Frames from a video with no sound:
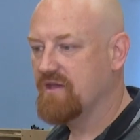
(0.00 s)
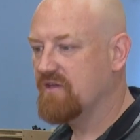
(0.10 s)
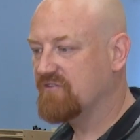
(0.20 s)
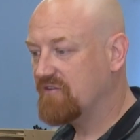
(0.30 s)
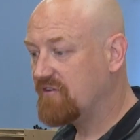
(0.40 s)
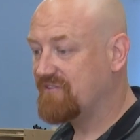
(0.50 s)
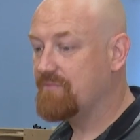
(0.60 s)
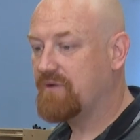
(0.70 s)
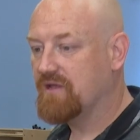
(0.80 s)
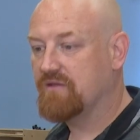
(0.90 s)
It's a lot
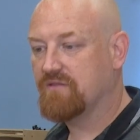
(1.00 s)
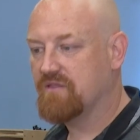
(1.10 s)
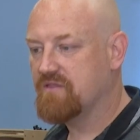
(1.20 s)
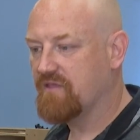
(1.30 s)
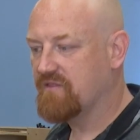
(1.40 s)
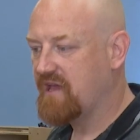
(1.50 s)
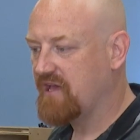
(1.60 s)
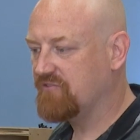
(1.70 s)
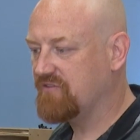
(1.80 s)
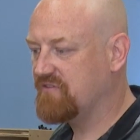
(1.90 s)
simpler than the other
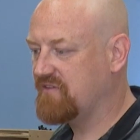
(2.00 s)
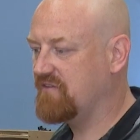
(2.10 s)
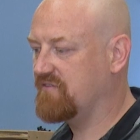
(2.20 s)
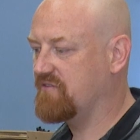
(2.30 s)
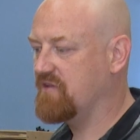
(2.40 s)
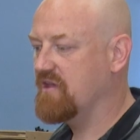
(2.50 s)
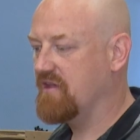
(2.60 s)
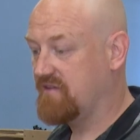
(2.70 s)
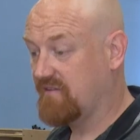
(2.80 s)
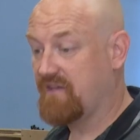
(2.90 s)
layouts in the sense
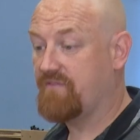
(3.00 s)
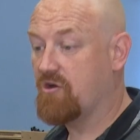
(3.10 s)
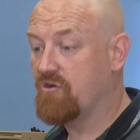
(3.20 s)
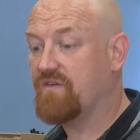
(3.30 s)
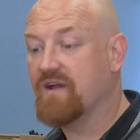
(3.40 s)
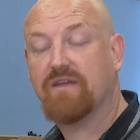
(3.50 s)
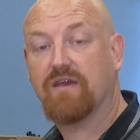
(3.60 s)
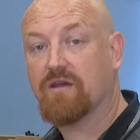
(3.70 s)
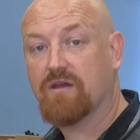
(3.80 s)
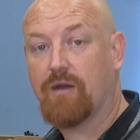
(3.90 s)
it does have RFID
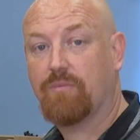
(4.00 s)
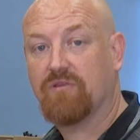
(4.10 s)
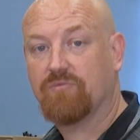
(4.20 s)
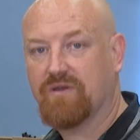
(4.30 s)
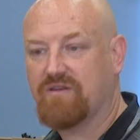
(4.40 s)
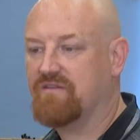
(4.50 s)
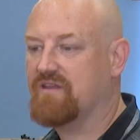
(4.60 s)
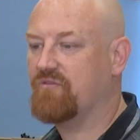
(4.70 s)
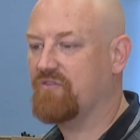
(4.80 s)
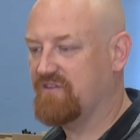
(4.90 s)
and uncouplers, but it doesn't
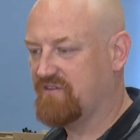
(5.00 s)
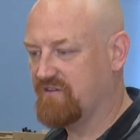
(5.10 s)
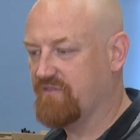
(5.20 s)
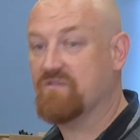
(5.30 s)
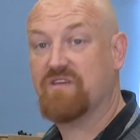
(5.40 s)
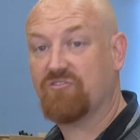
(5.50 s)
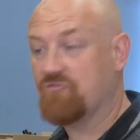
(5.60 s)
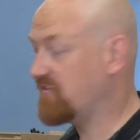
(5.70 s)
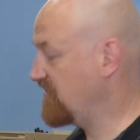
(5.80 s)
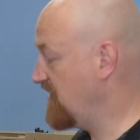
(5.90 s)
have all the different districts.